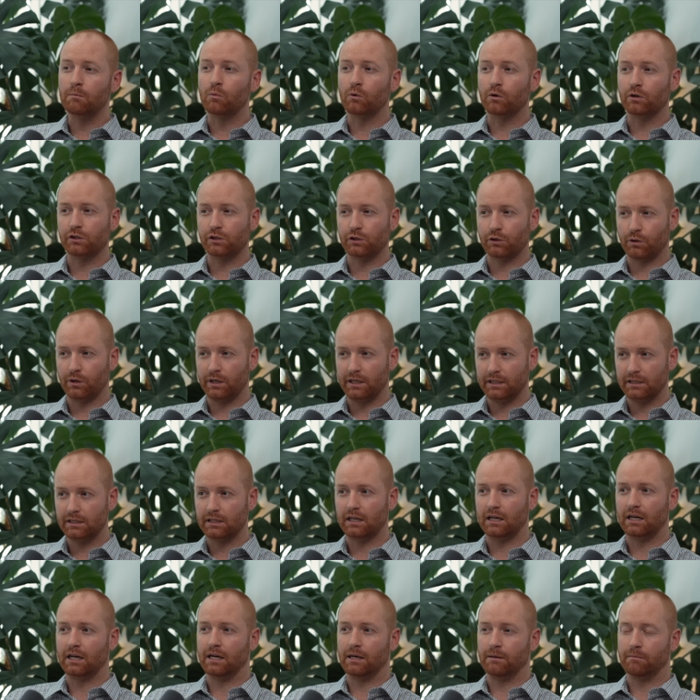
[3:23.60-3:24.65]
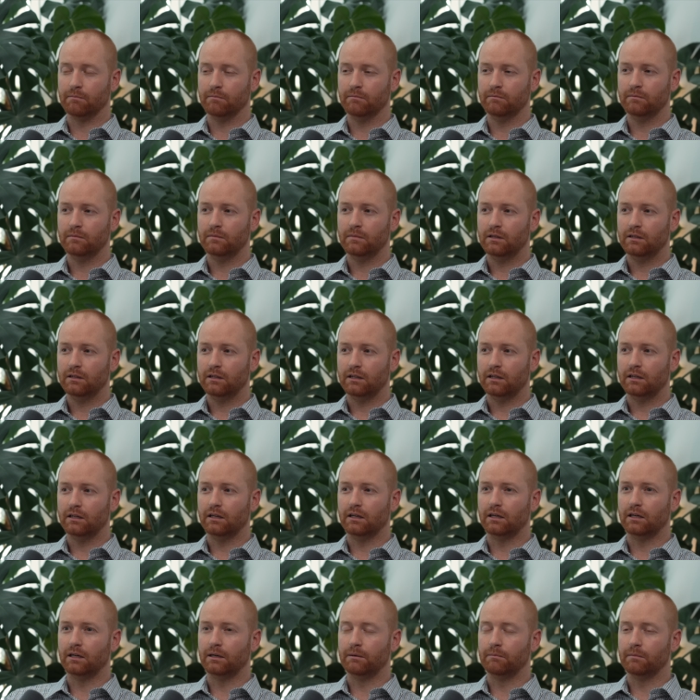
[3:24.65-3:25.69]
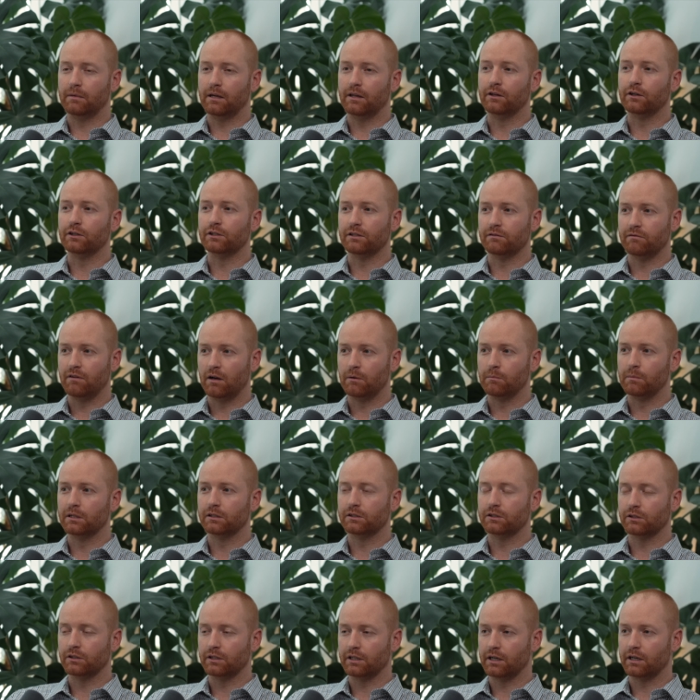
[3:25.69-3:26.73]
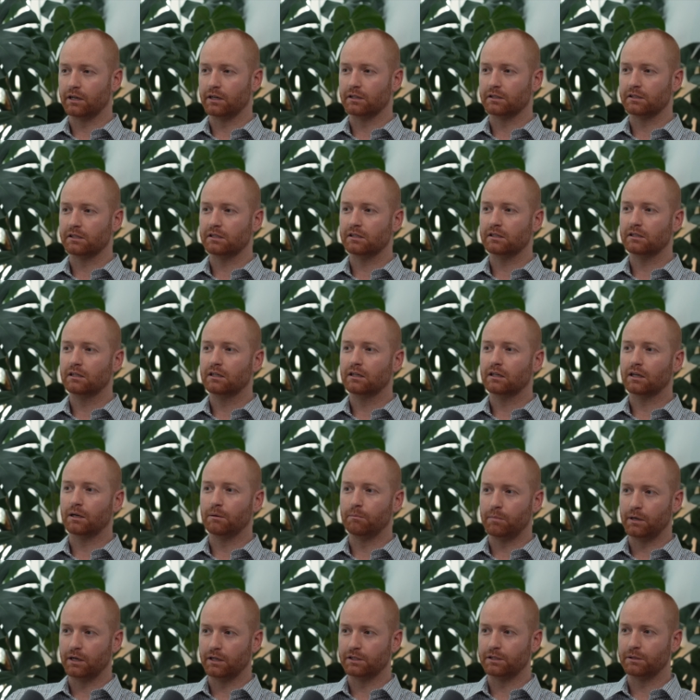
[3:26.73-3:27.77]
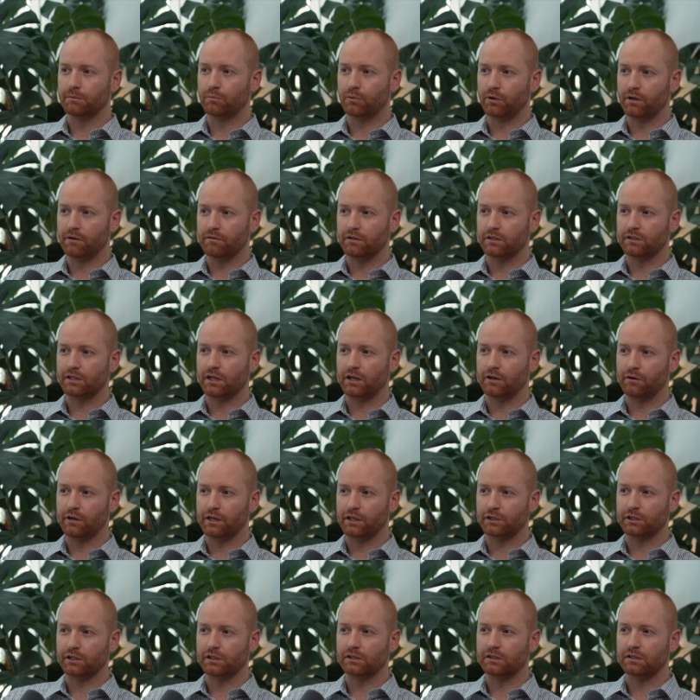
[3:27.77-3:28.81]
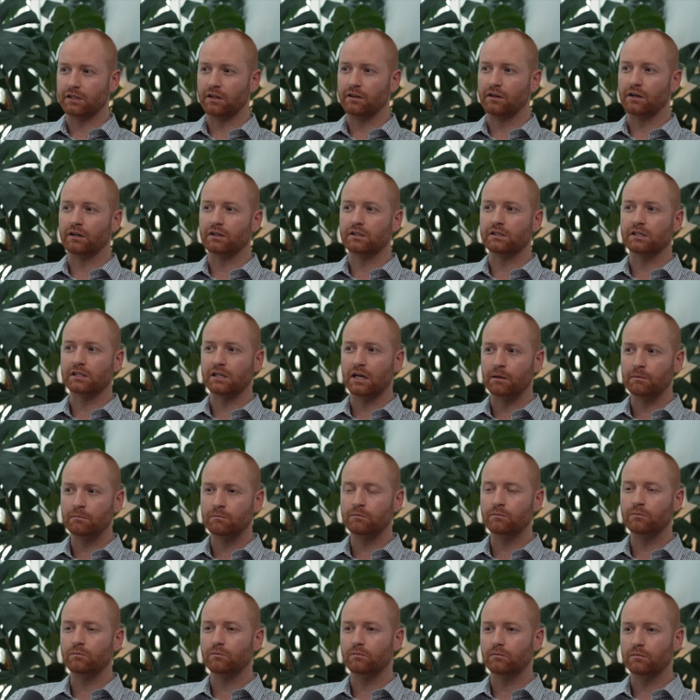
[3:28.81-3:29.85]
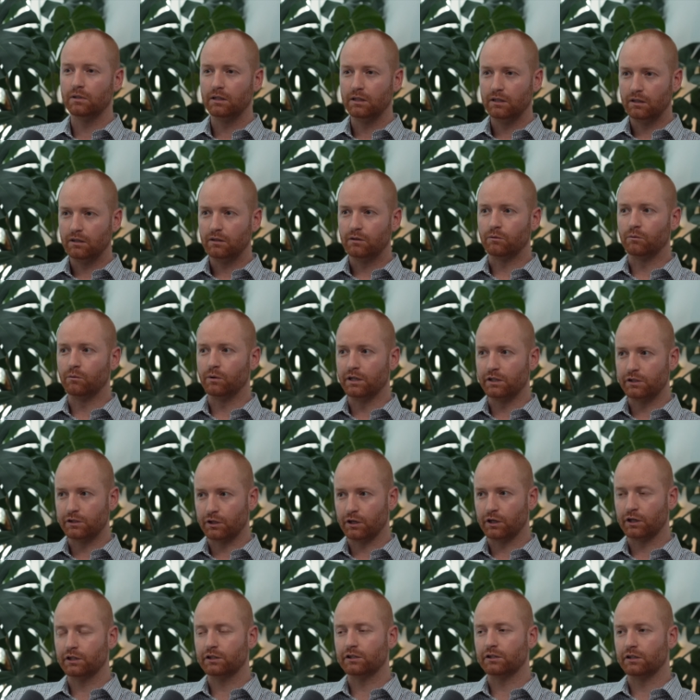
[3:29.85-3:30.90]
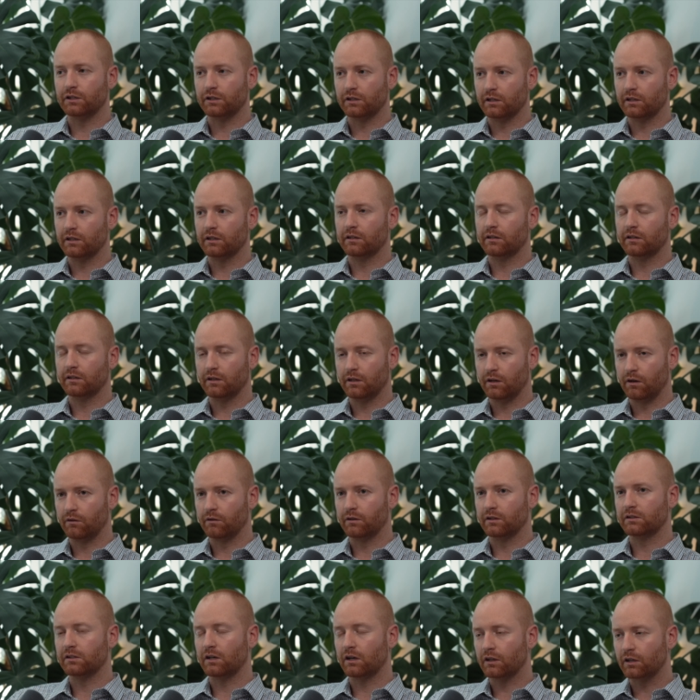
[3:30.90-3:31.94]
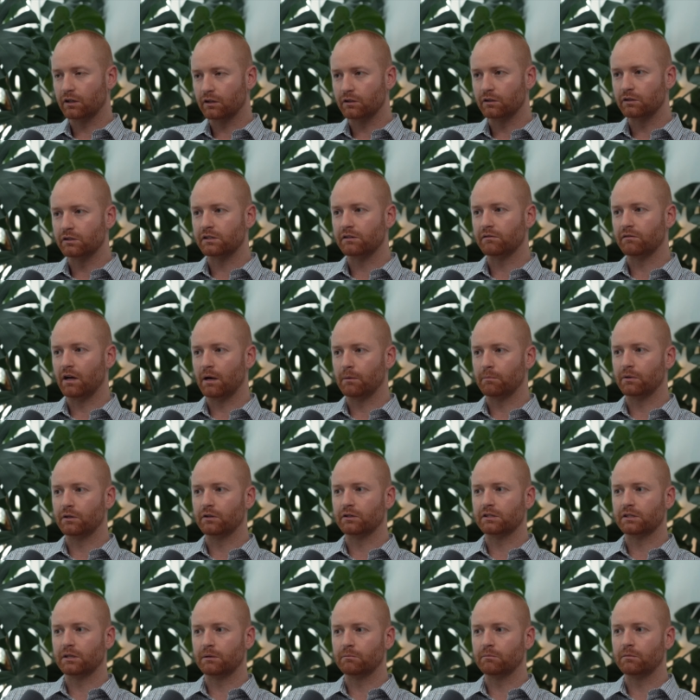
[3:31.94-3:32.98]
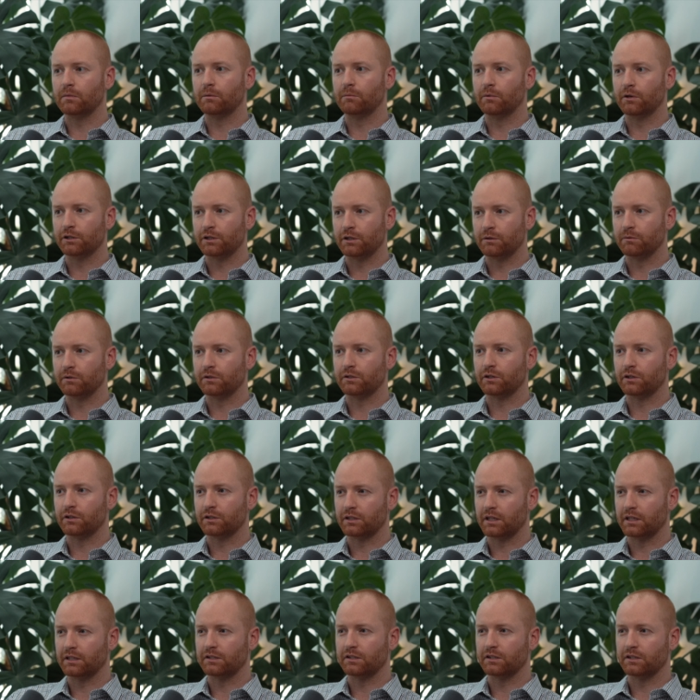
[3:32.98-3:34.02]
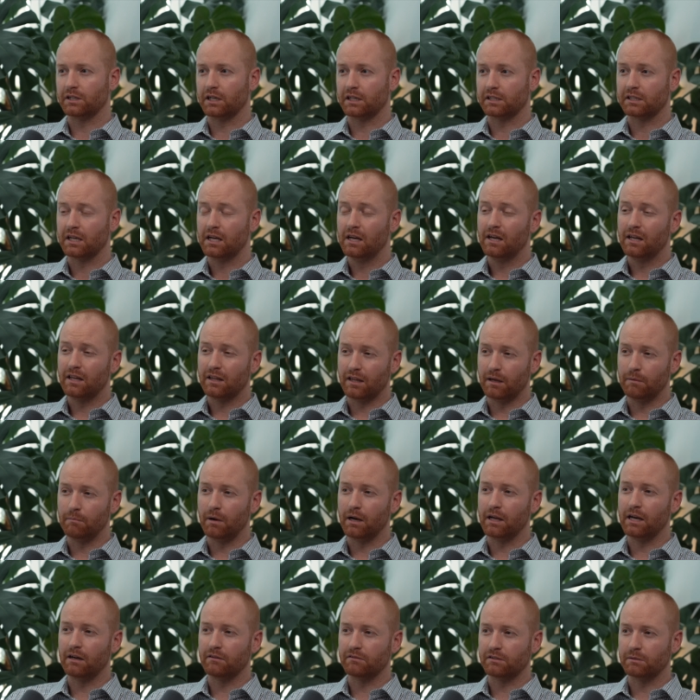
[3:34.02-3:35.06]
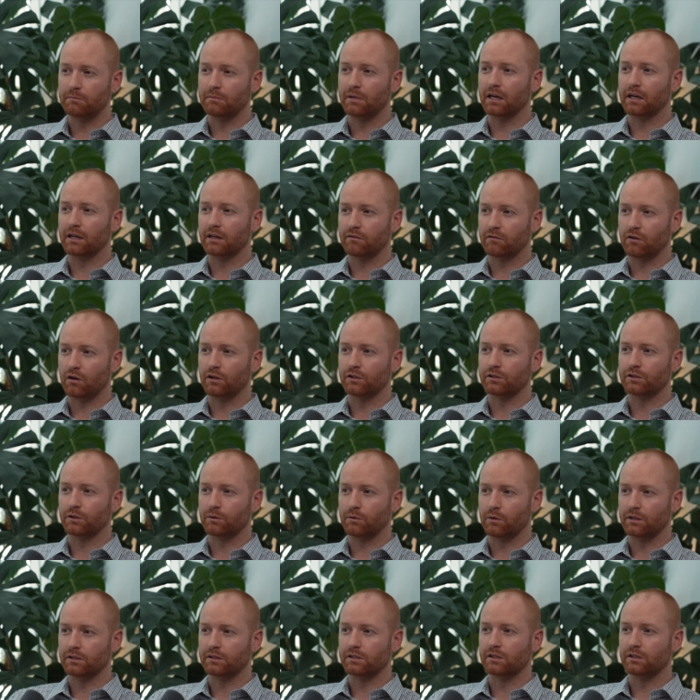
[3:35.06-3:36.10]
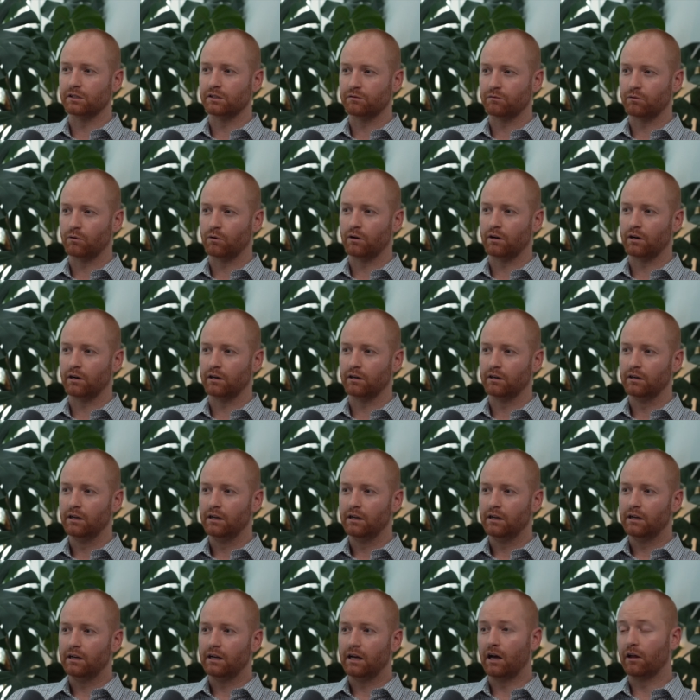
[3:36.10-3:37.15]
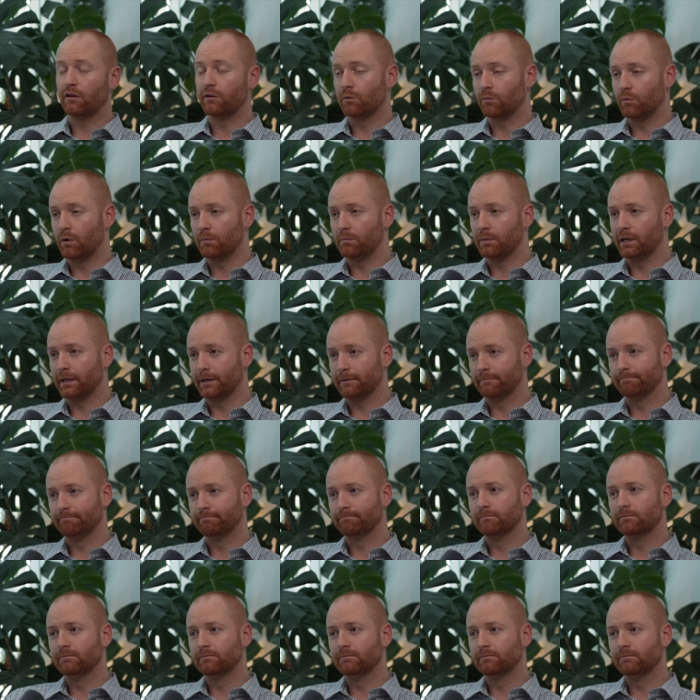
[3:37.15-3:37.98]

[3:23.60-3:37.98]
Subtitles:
more screen time in their developmental years compared to previous generations. And there's some research there, it's not conclusive yet, but there's some emergent research that suggests that might have some negative consequences for health and well-being.